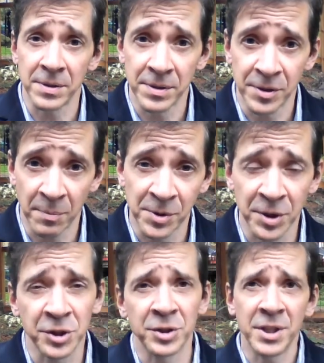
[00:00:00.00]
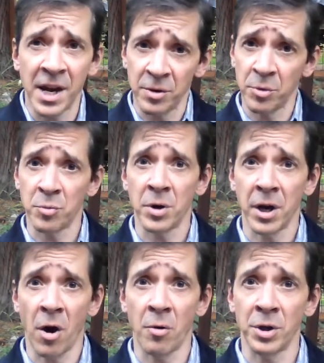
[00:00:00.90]
supposition together with what
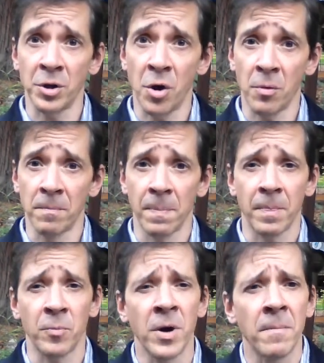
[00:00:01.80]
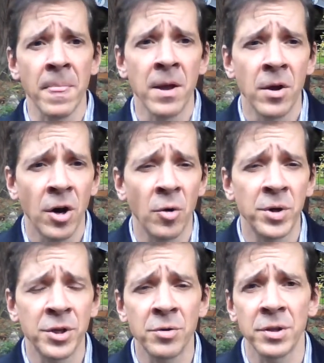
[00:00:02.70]
I already know? Well,
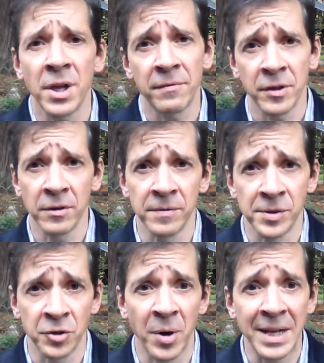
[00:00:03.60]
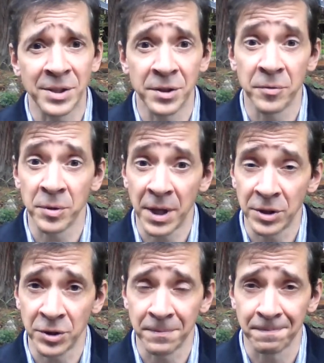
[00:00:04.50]
we know that left of is a transitive
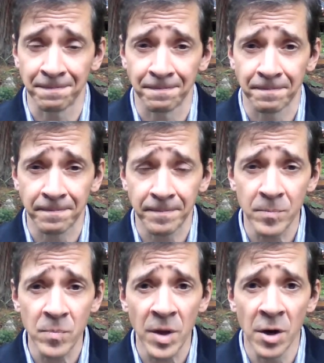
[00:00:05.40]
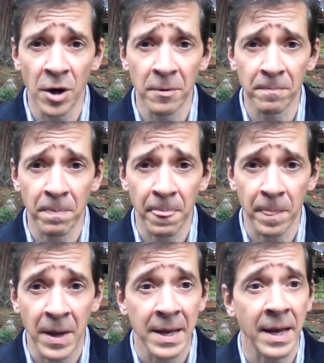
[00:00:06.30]
relation. And
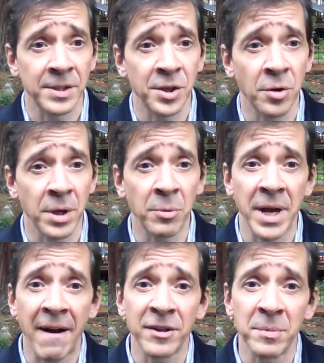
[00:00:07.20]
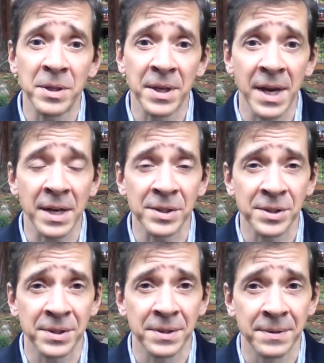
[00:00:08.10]
so it would have to be the
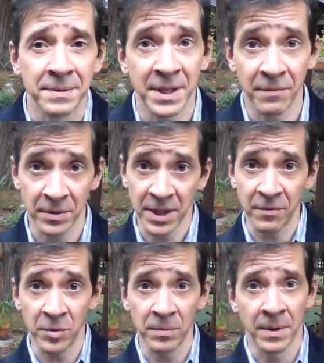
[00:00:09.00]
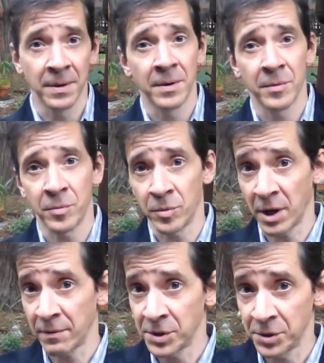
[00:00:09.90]
case, given
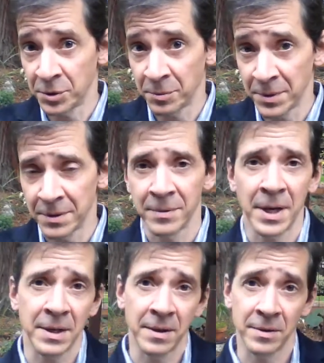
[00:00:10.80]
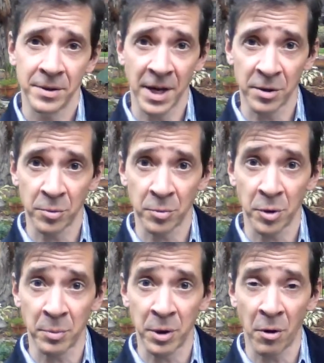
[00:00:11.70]
what I've assumed, right, together with
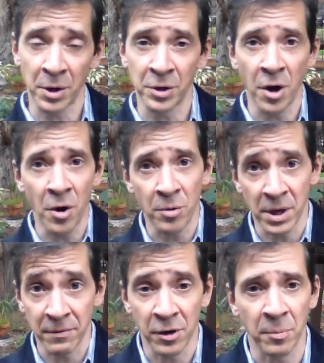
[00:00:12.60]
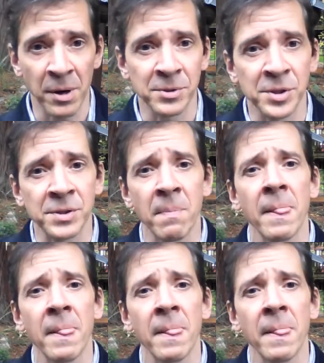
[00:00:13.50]
what we already know, given our premises,